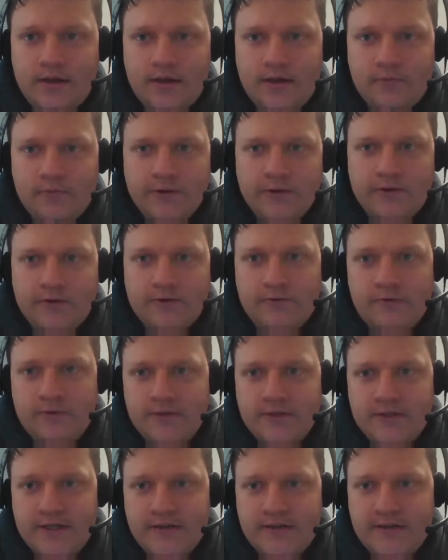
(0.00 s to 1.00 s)
when there are
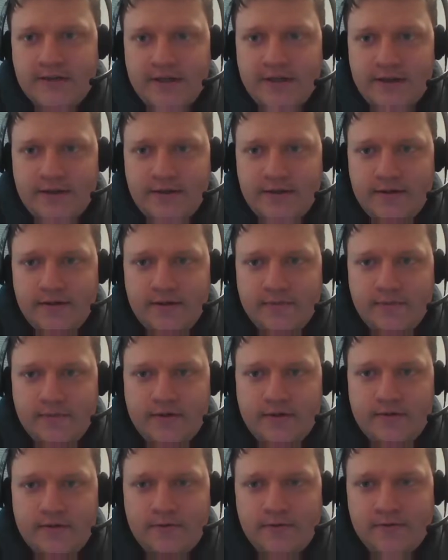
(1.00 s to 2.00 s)
orders outstanding.
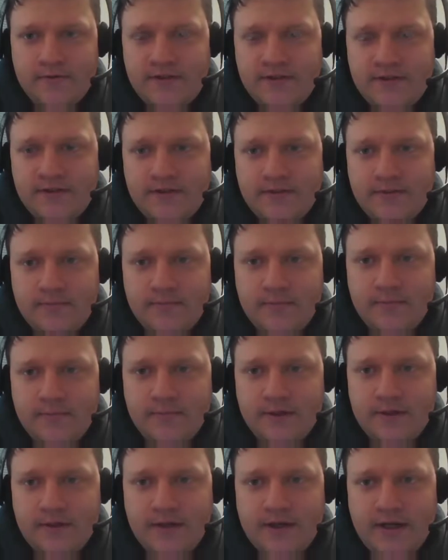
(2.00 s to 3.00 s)
With our old system,
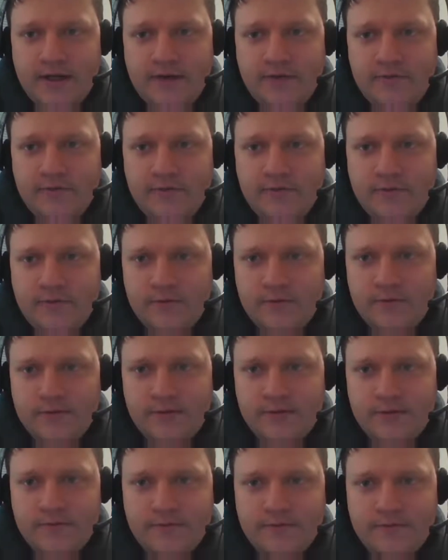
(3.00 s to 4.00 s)
we could have
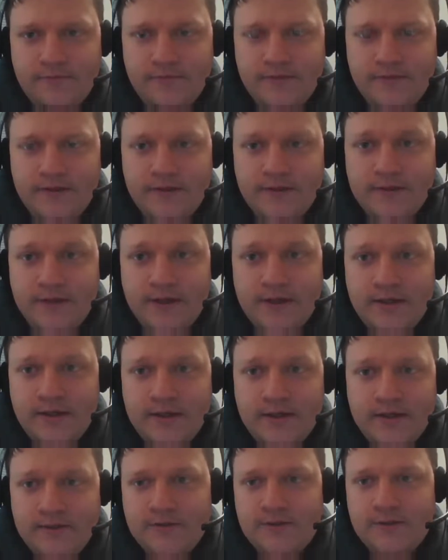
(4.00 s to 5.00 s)
orders that weren't filled
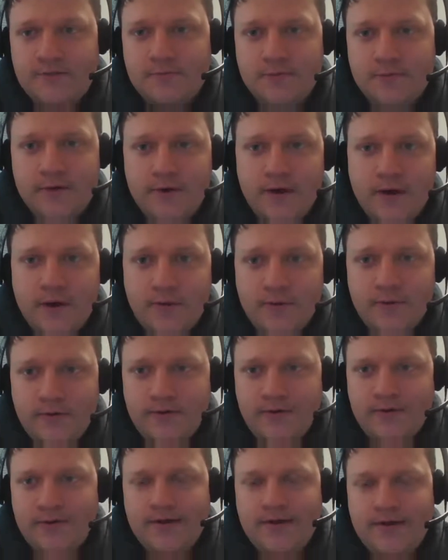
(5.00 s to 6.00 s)
and we just wouldn't know
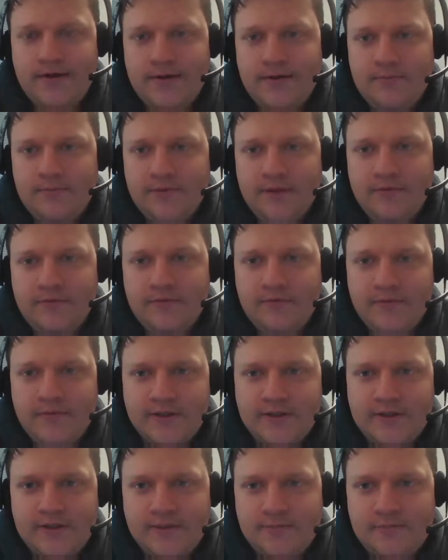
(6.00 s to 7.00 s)
if
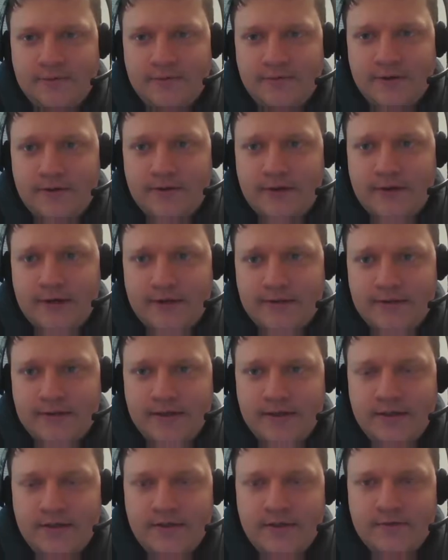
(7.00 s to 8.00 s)
it slipped through the cracks.
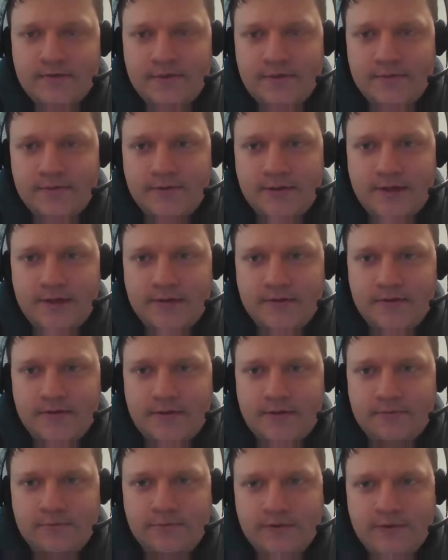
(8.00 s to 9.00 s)
Whereas with
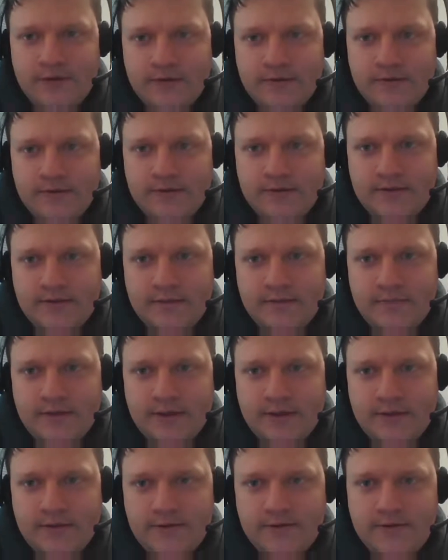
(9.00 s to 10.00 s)
Agiliron, we've got this
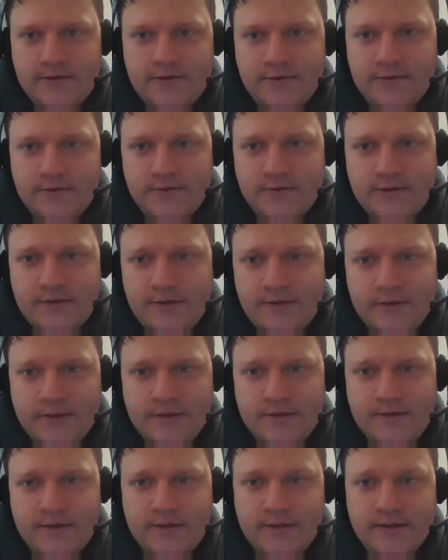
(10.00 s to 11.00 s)
page that shows us all
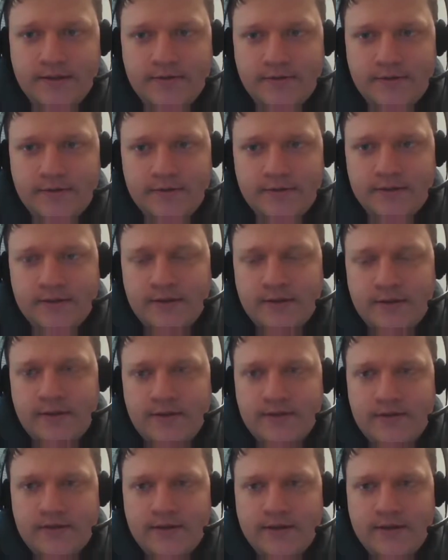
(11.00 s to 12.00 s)
the outstanding orders,
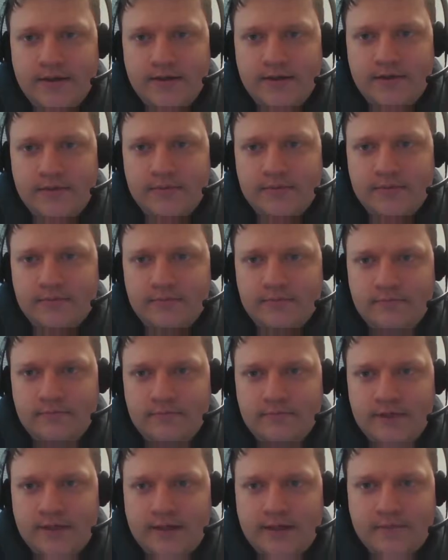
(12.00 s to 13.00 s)
and
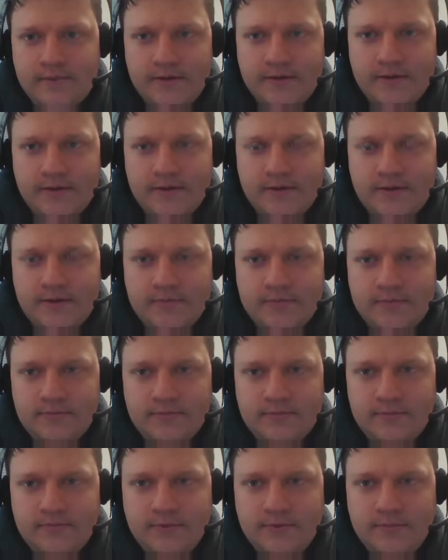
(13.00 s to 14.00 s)
that way
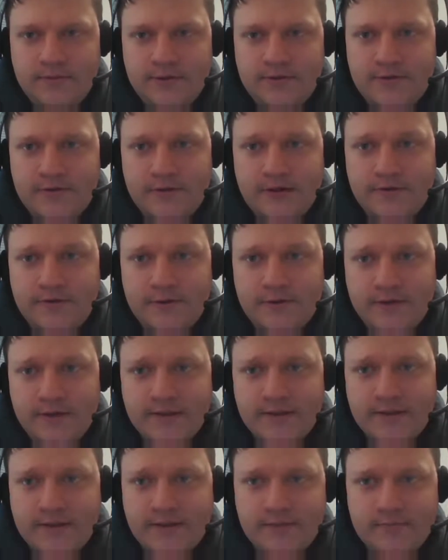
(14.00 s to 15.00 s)
we make sure
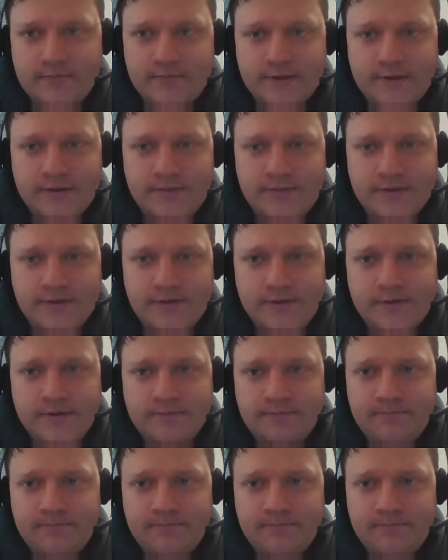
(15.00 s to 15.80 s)
everything gets out when it's supposed to.